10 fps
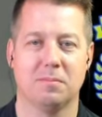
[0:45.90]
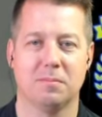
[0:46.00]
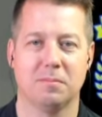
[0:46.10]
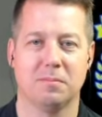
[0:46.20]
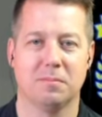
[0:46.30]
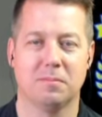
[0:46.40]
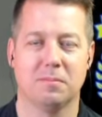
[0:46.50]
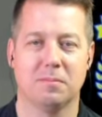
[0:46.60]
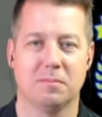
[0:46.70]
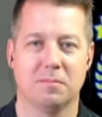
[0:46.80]

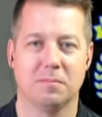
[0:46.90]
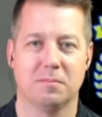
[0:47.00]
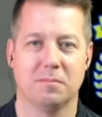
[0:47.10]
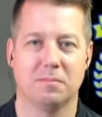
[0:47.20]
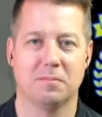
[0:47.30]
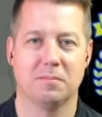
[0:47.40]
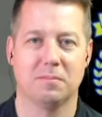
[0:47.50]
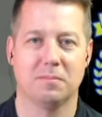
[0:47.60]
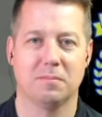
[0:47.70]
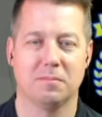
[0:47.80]

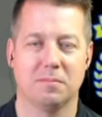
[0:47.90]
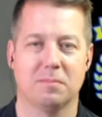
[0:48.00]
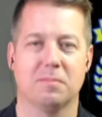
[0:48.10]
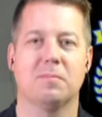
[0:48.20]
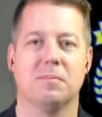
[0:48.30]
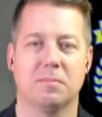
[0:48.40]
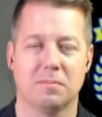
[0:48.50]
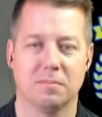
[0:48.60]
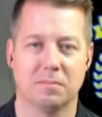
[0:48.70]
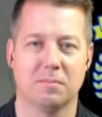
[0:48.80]

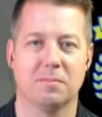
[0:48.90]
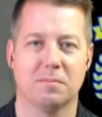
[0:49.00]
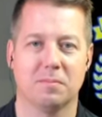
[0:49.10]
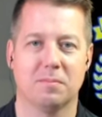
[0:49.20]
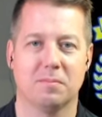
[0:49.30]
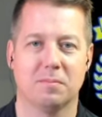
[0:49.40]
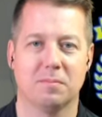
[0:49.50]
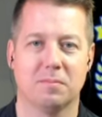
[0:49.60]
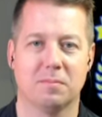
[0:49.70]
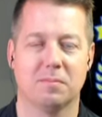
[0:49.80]

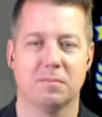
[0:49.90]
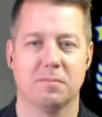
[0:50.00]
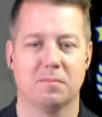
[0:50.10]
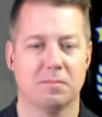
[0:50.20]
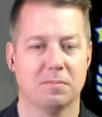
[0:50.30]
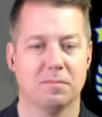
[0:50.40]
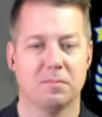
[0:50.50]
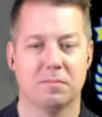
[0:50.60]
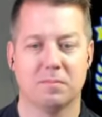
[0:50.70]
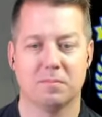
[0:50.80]

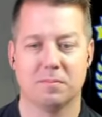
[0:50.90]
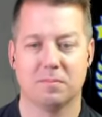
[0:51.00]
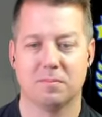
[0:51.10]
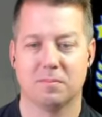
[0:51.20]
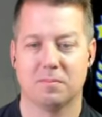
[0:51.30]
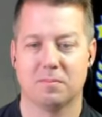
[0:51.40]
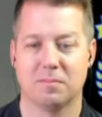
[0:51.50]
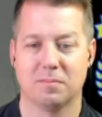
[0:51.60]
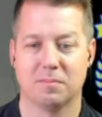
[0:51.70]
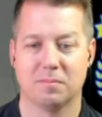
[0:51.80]

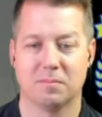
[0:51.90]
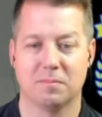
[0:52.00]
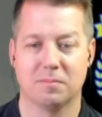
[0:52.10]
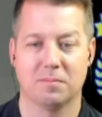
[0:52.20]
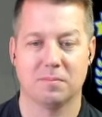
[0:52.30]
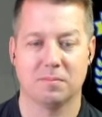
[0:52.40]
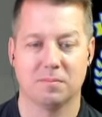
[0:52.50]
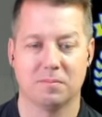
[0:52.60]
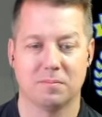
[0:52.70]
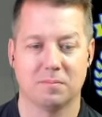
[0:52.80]

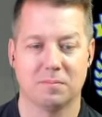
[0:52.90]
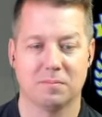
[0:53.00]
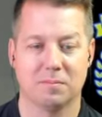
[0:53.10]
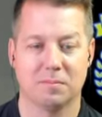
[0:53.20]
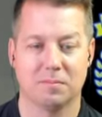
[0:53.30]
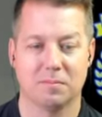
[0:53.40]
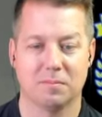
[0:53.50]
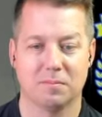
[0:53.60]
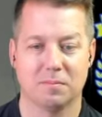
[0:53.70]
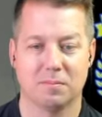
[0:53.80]
This person isn't speaking.